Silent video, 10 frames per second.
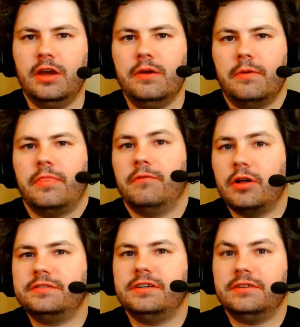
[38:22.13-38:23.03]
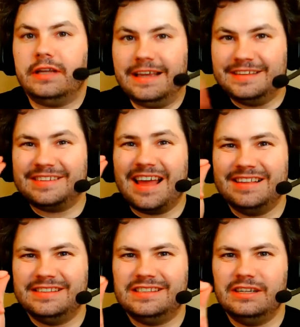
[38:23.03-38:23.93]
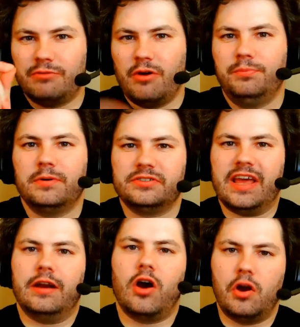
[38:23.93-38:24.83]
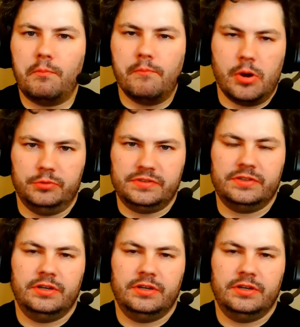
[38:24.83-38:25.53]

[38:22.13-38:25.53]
The volatility is 0% on most